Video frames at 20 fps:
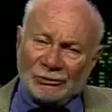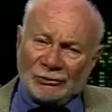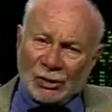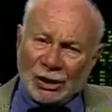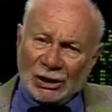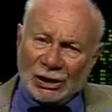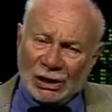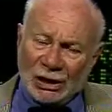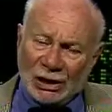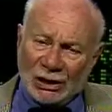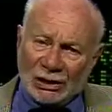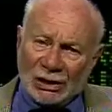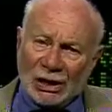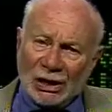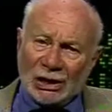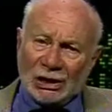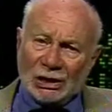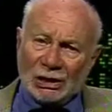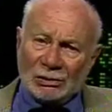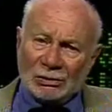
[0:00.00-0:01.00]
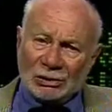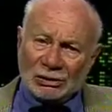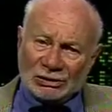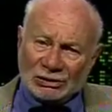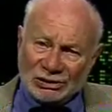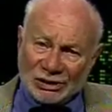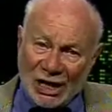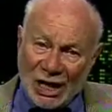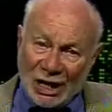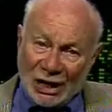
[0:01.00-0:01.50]
of what he
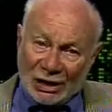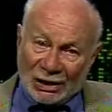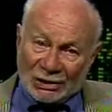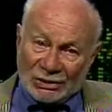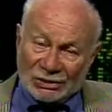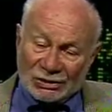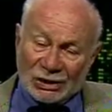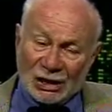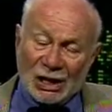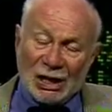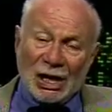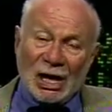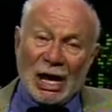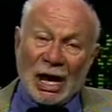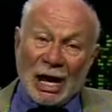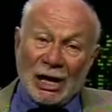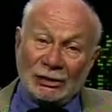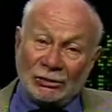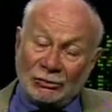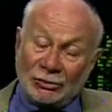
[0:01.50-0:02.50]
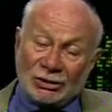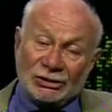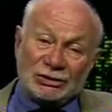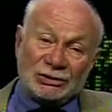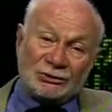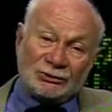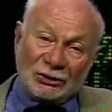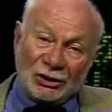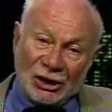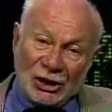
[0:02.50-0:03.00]
says, and
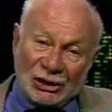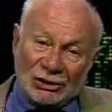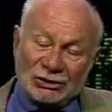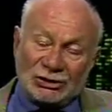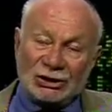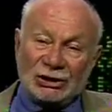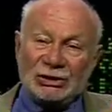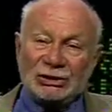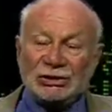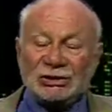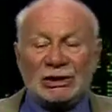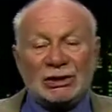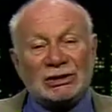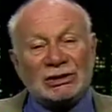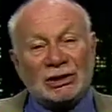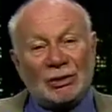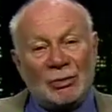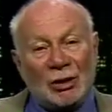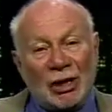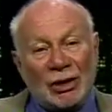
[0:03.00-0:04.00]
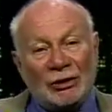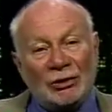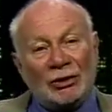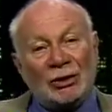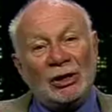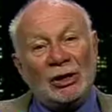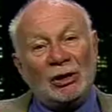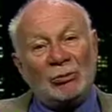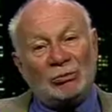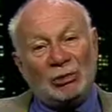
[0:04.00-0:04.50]
Christopher Hitchens and some
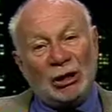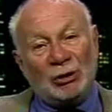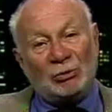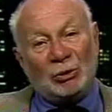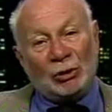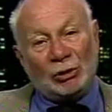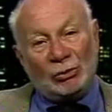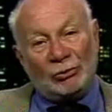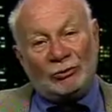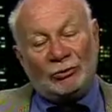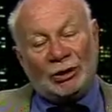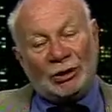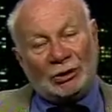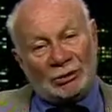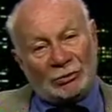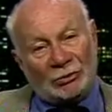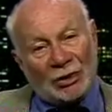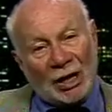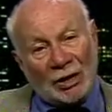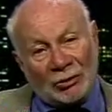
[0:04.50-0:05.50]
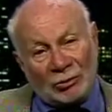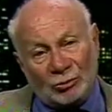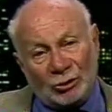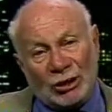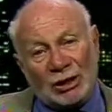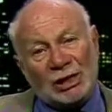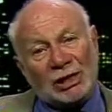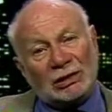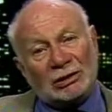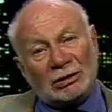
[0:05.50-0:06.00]
other people who've written rather
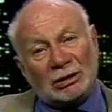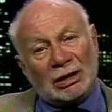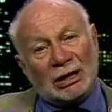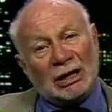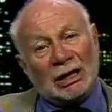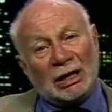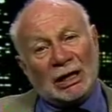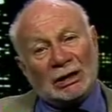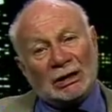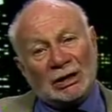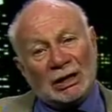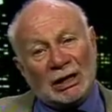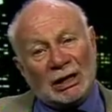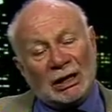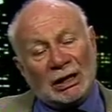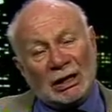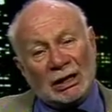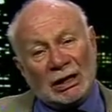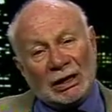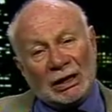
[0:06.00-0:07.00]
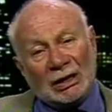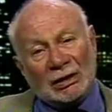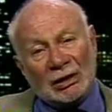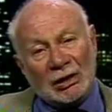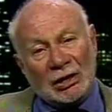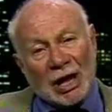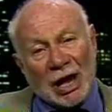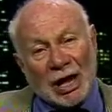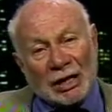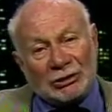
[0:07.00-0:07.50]
brilliantly and uh,
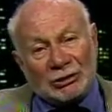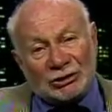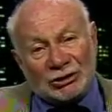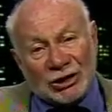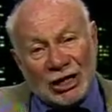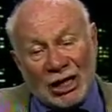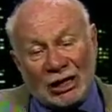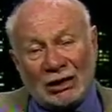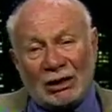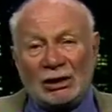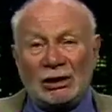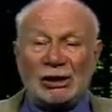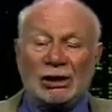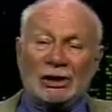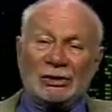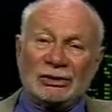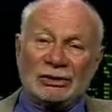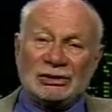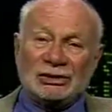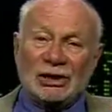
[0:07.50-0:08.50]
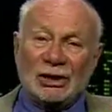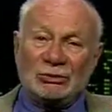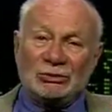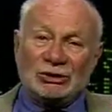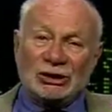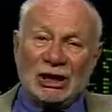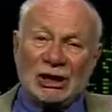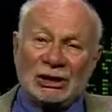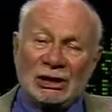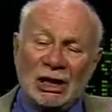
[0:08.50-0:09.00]
energetically on the
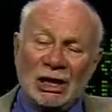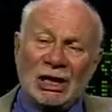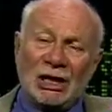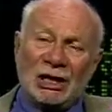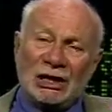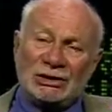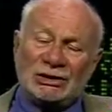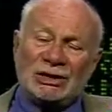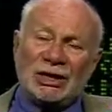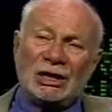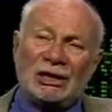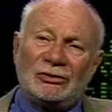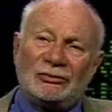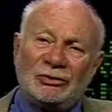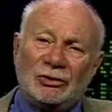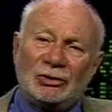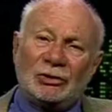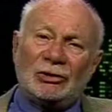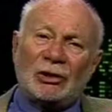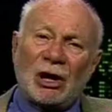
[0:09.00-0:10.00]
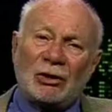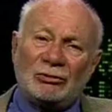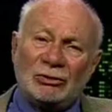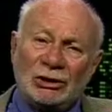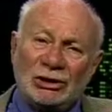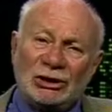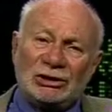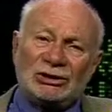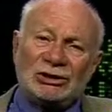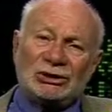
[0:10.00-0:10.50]
subject, is that if you're a
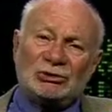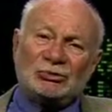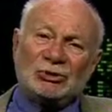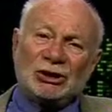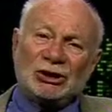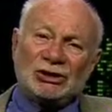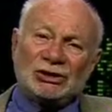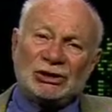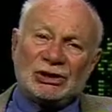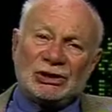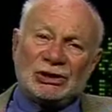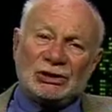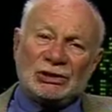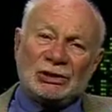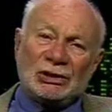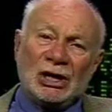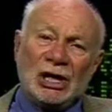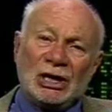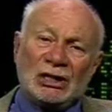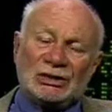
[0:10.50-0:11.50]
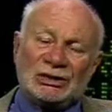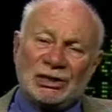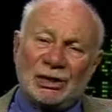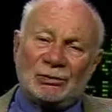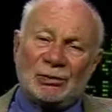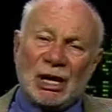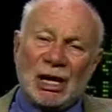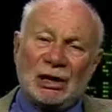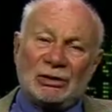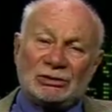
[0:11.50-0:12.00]
religious person, you're
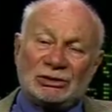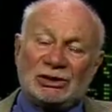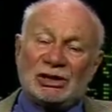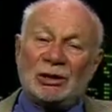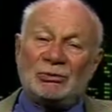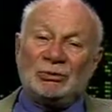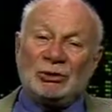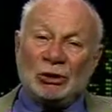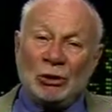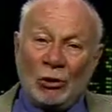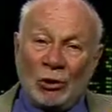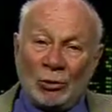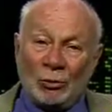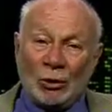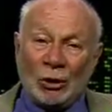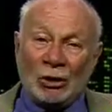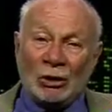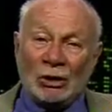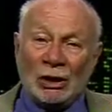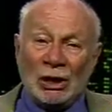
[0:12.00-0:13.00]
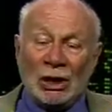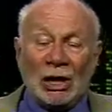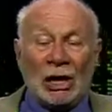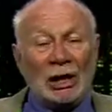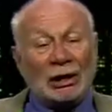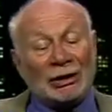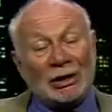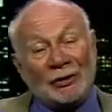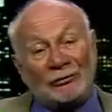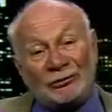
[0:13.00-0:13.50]
somehow subnormal.
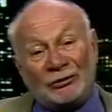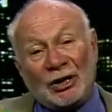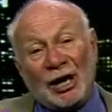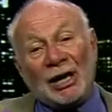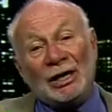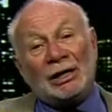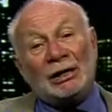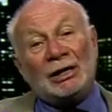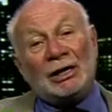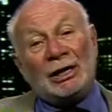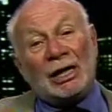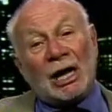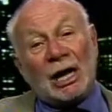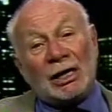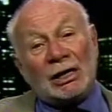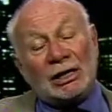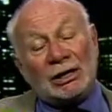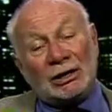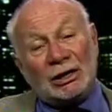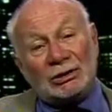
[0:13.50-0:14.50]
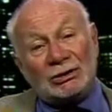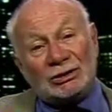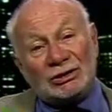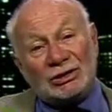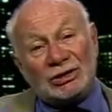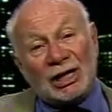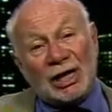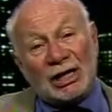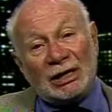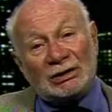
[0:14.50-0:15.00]
Now, frankly, I can
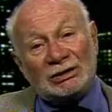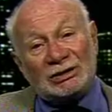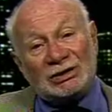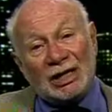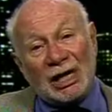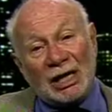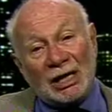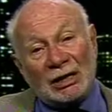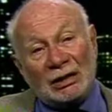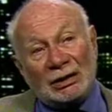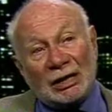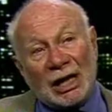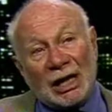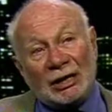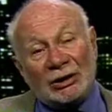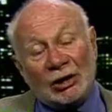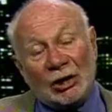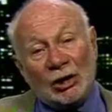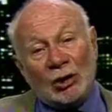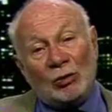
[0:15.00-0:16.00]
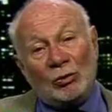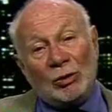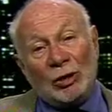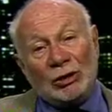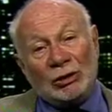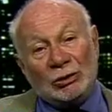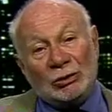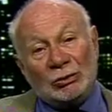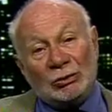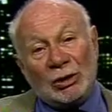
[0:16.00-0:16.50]
understand saying that
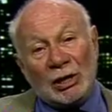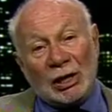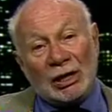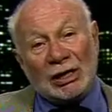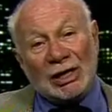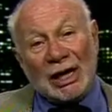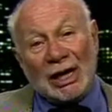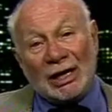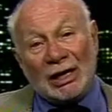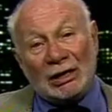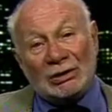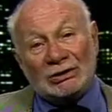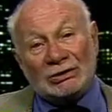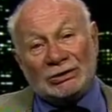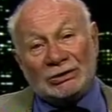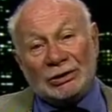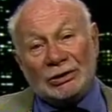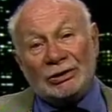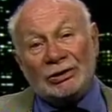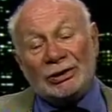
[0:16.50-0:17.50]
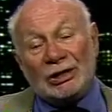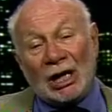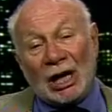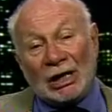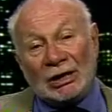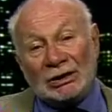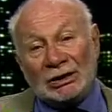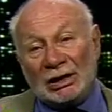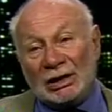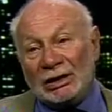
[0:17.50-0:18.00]
when you get certain
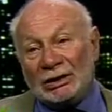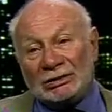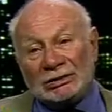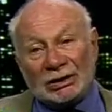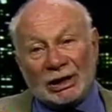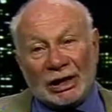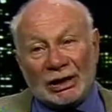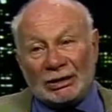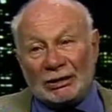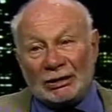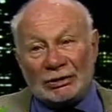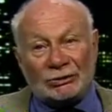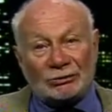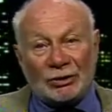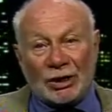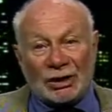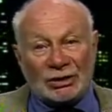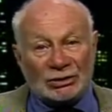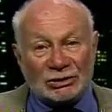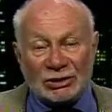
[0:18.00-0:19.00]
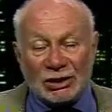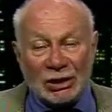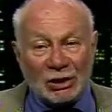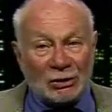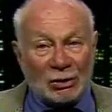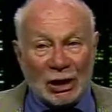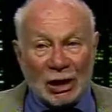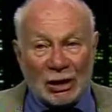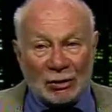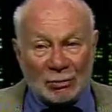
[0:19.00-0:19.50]
ideas like the
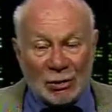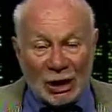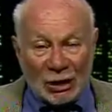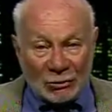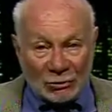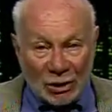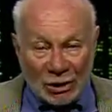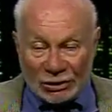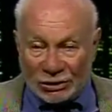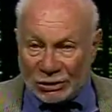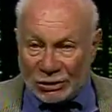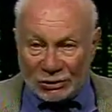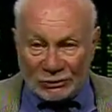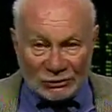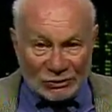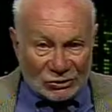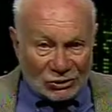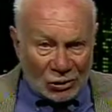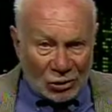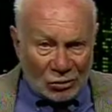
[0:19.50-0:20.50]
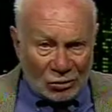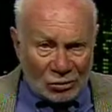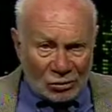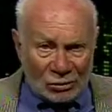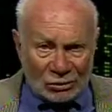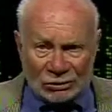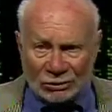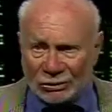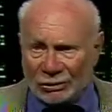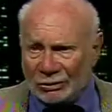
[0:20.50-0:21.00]
transmigration uh, of
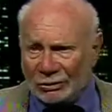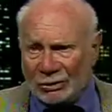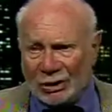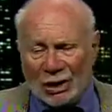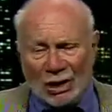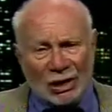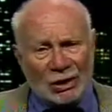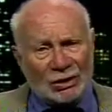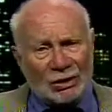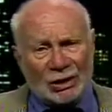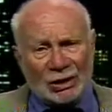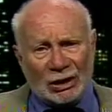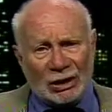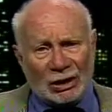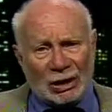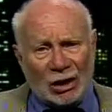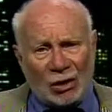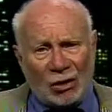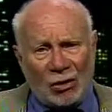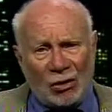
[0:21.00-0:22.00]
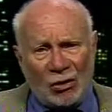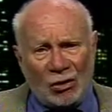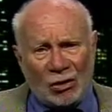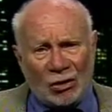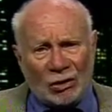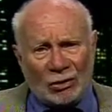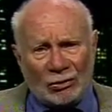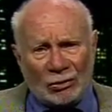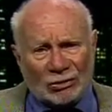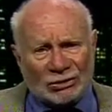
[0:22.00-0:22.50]
souls, or the uh,
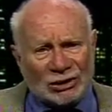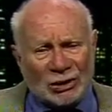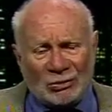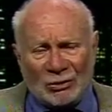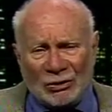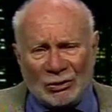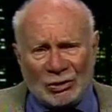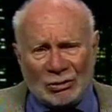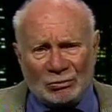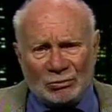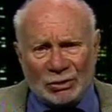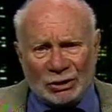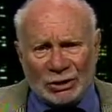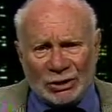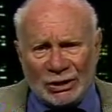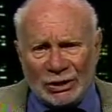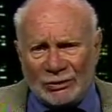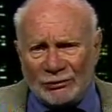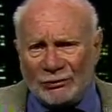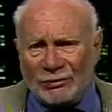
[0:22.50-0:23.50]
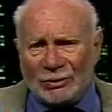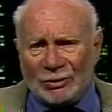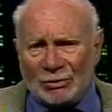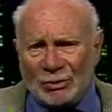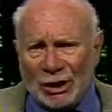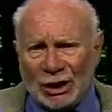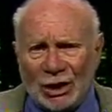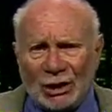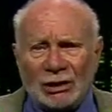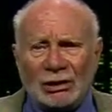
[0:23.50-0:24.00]
uh, some of the belief in
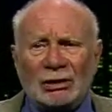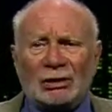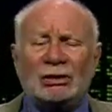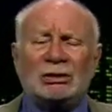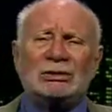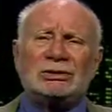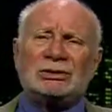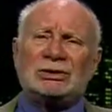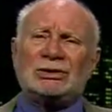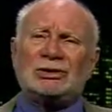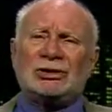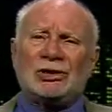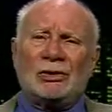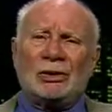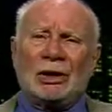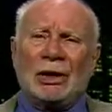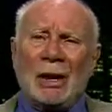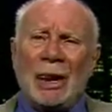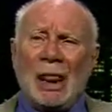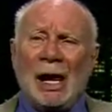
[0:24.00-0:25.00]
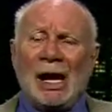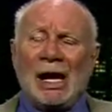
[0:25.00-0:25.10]
miracles, and so on.